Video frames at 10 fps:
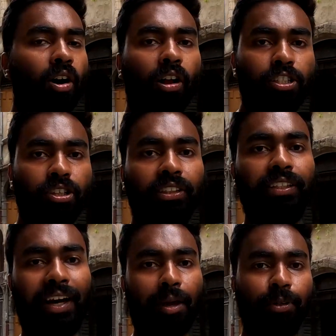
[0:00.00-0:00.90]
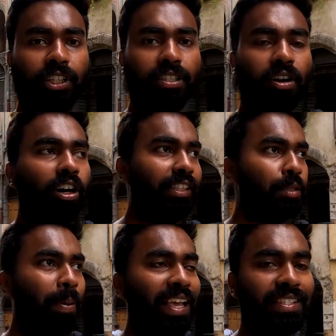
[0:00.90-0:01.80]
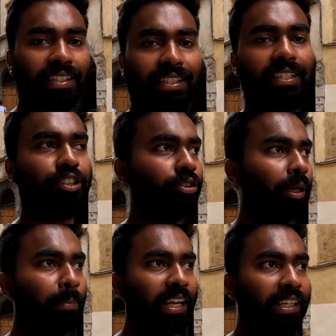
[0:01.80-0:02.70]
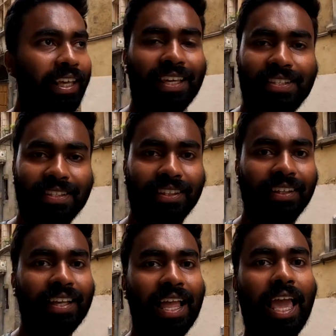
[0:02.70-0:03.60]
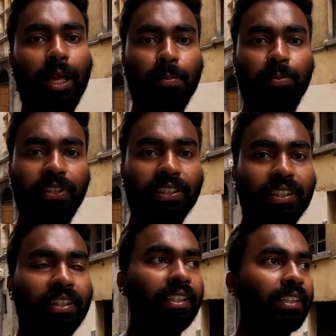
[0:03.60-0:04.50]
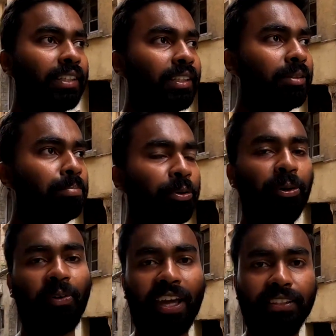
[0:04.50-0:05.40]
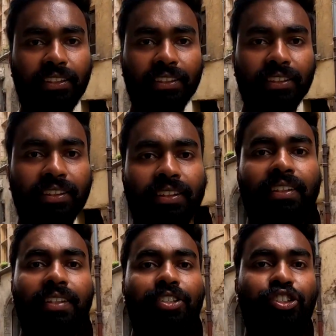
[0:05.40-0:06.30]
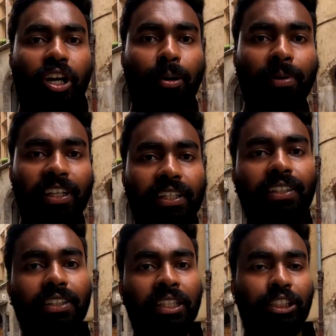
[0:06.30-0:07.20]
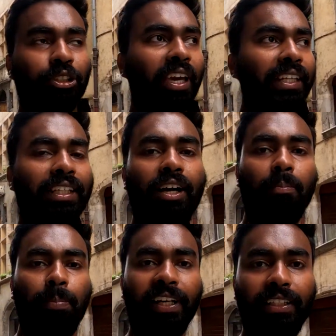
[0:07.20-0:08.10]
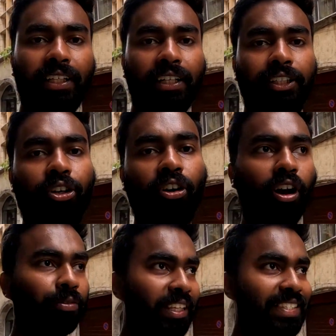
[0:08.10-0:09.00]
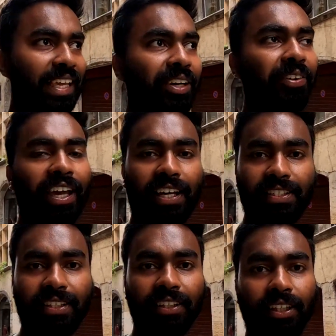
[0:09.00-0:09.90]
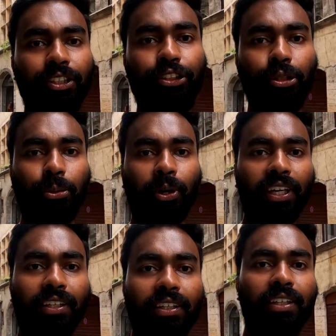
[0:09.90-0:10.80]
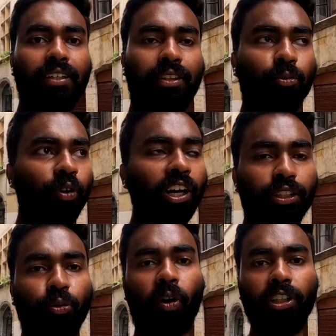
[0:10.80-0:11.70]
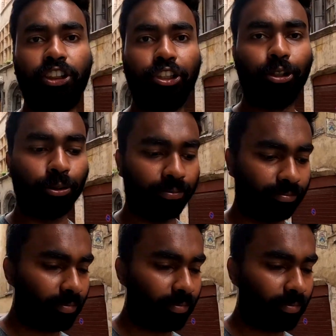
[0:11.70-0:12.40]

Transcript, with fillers: also the travels or these passages through the buildings helped prevent Germany to get complete control of these areas during the World War II.